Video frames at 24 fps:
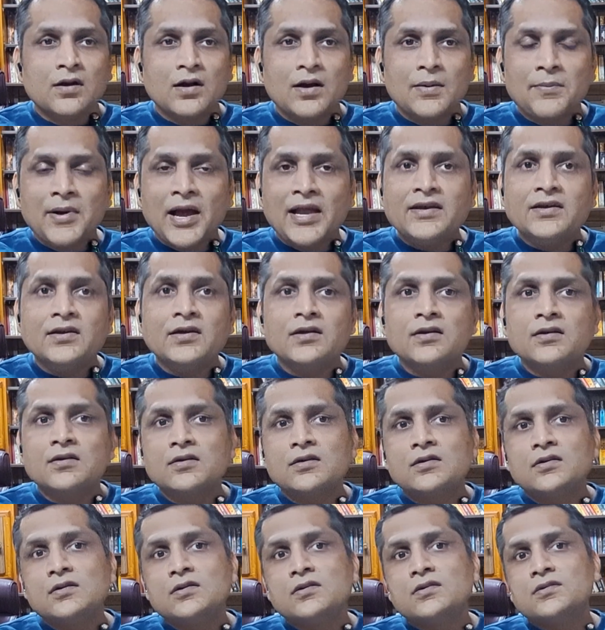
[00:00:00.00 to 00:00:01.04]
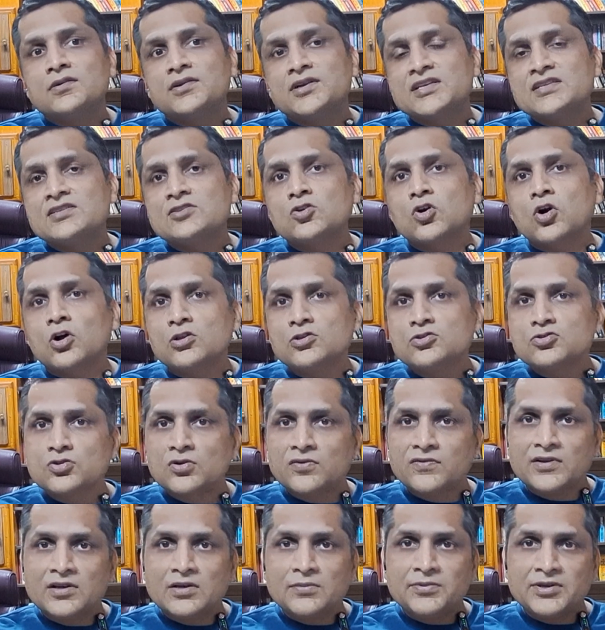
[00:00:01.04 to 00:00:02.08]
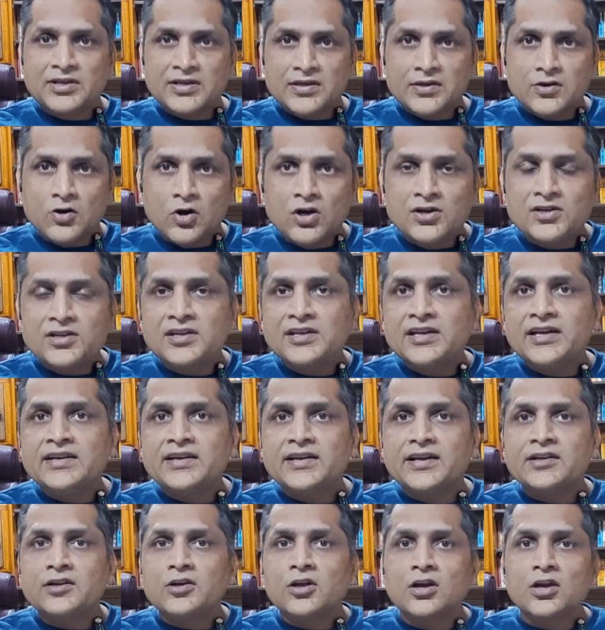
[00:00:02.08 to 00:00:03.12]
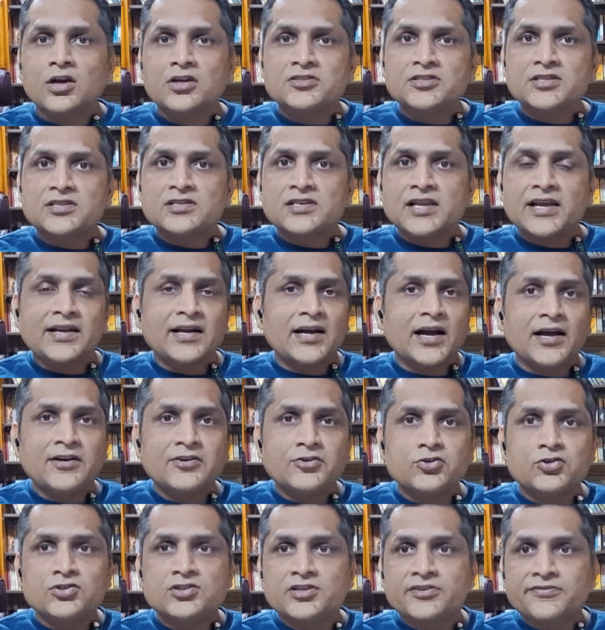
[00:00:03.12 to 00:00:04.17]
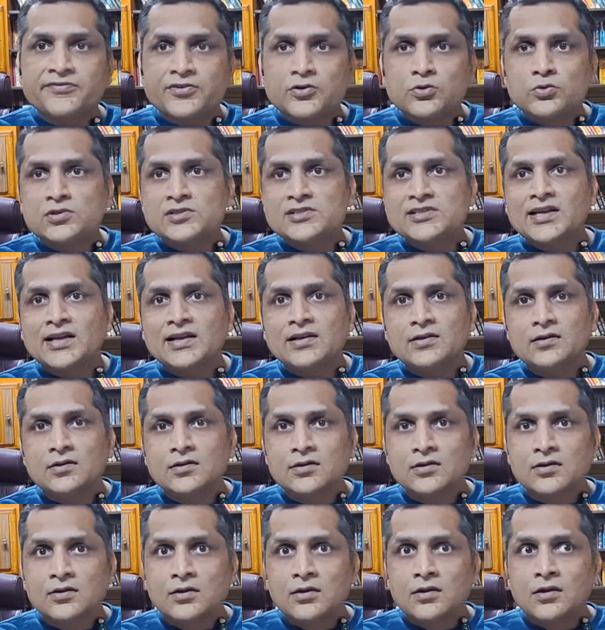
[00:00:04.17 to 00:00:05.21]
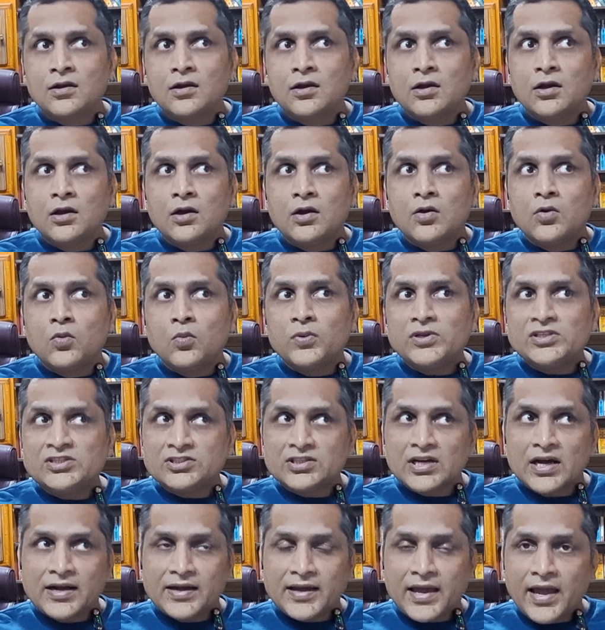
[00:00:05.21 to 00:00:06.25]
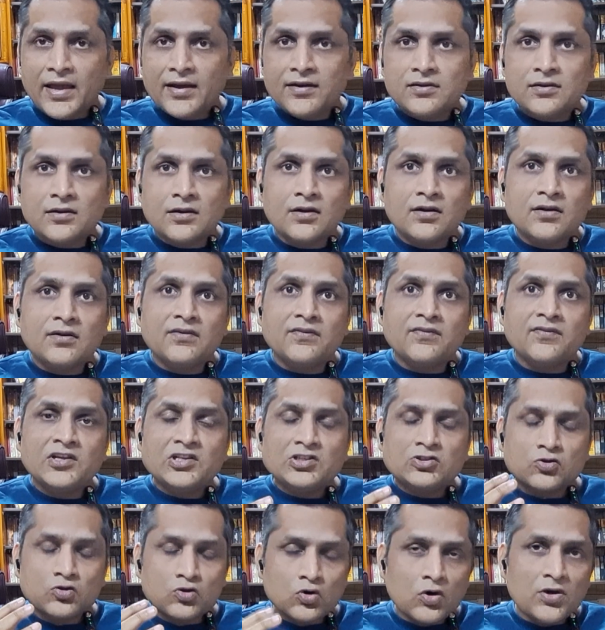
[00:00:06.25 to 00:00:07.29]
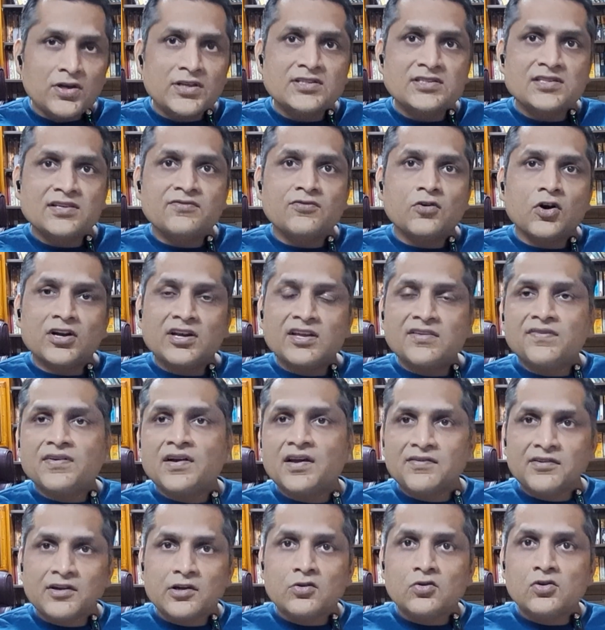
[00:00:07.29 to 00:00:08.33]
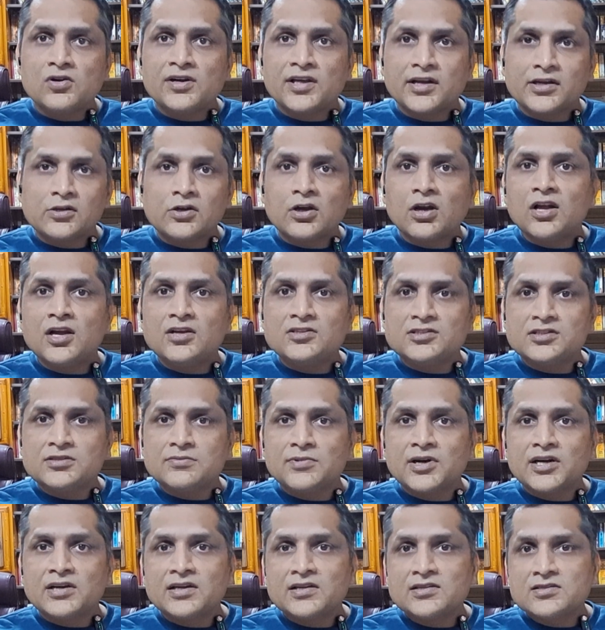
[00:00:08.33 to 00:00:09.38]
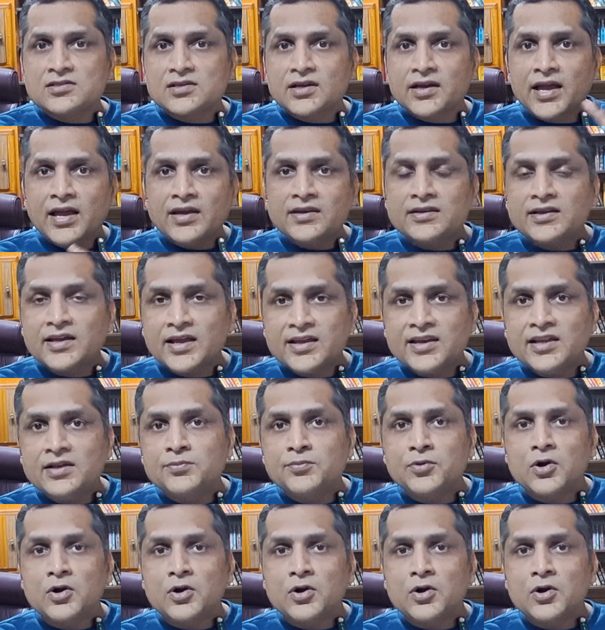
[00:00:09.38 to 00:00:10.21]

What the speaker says: A minor risk also will be alternate technologies like hydrogen fuel cell, which though it's a 45-year-old technology, but it's again gaining